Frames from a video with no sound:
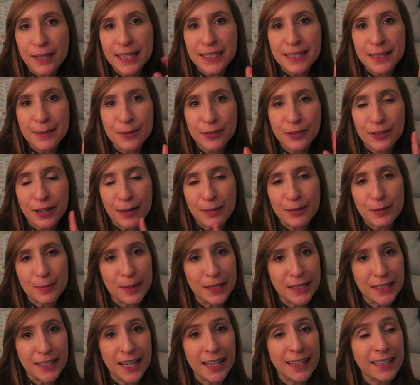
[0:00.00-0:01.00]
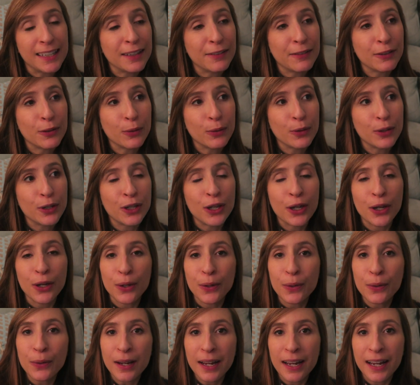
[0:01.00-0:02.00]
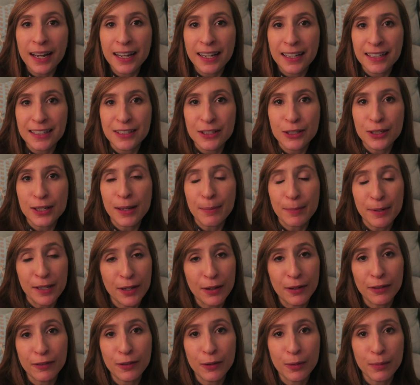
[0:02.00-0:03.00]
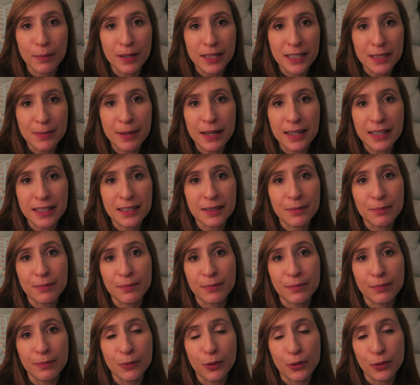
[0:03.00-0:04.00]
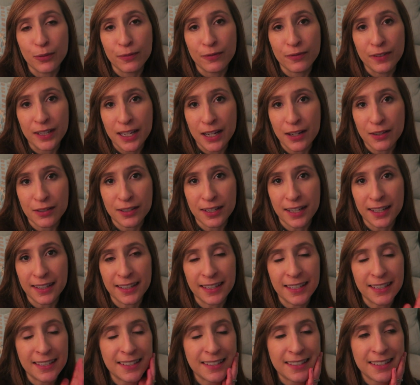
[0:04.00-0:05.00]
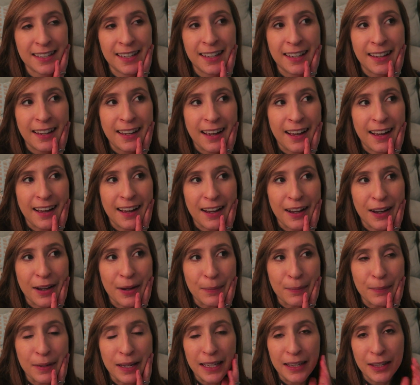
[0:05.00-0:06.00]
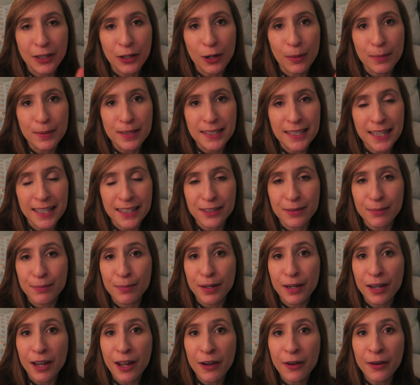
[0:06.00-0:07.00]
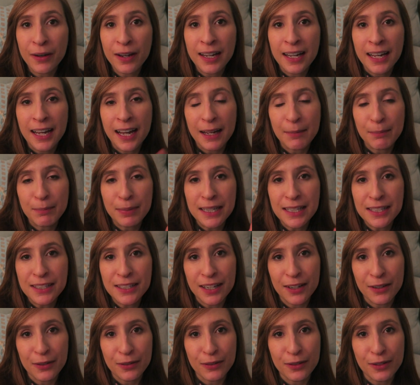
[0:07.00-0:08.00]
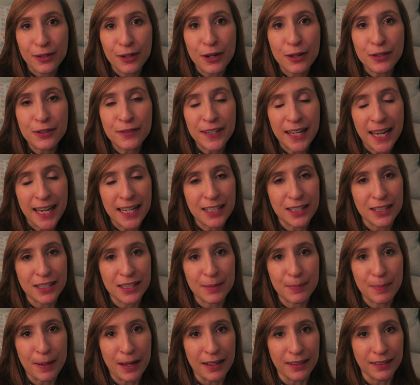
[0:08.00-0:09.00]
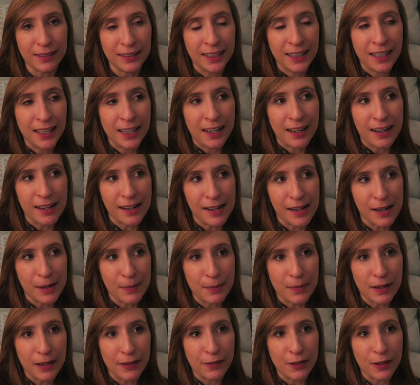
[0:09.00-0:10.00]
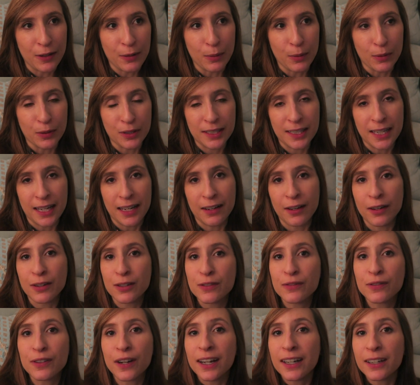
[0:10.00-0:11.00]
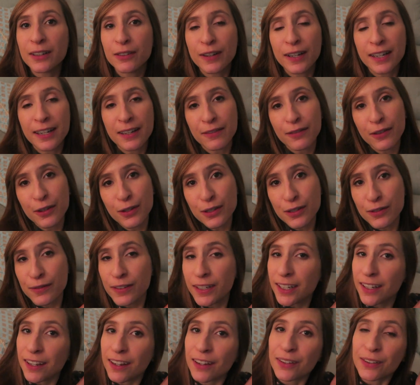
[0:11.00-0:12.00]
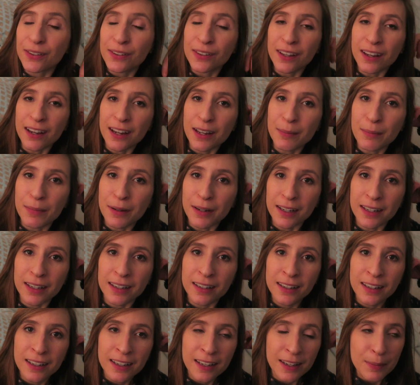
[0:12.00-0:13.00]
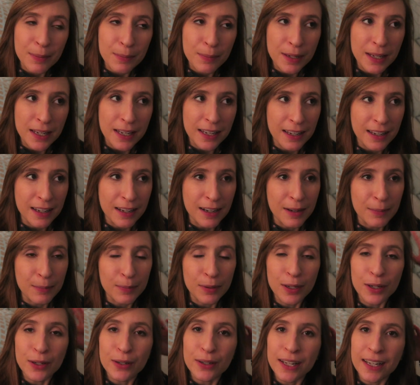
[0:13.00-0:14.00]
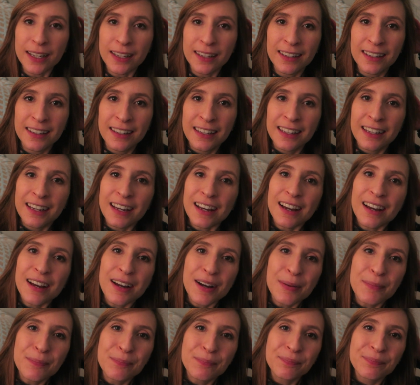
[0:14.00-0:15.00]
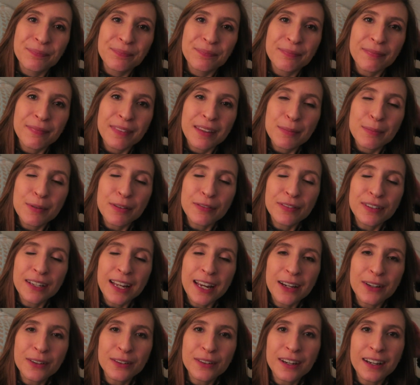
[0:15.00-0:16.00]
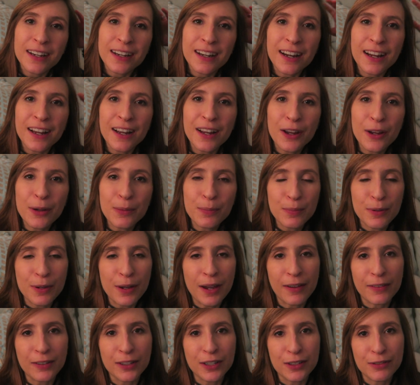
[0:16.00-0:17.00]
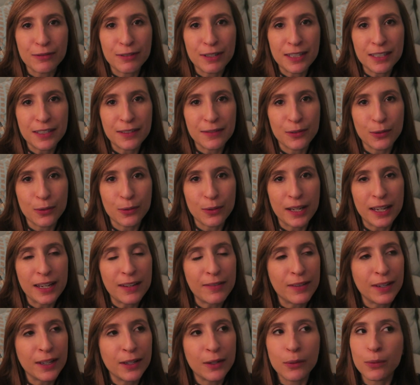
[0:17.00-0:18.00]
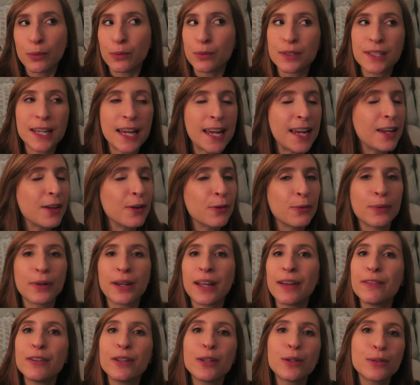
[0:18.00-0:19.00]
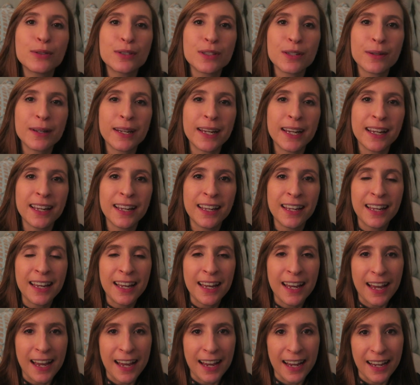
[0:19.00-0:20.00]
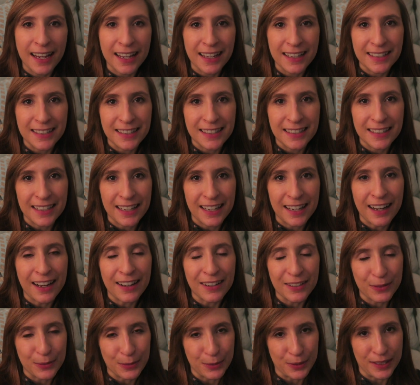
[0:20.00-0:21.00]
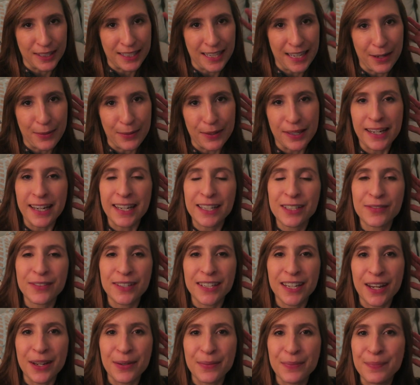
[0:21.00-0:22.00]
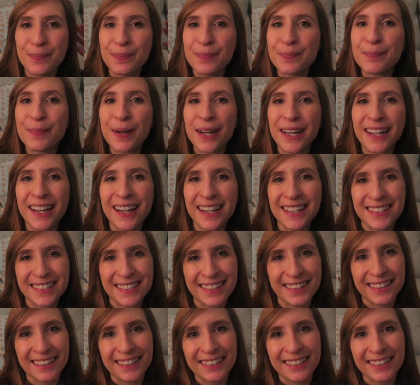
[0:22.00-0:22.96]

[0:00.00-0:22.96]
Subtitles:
Please subscribe to my channel if you're new, and do let me know if you want me to make some more videos like this in the comments section below. And please turn on the notifications bell if you want to get notified of any future videos that I might be uploading. But for now, I hope you have a good rest of your evening or day or whatever you're doing, and I will see you in the next video. Bye guys.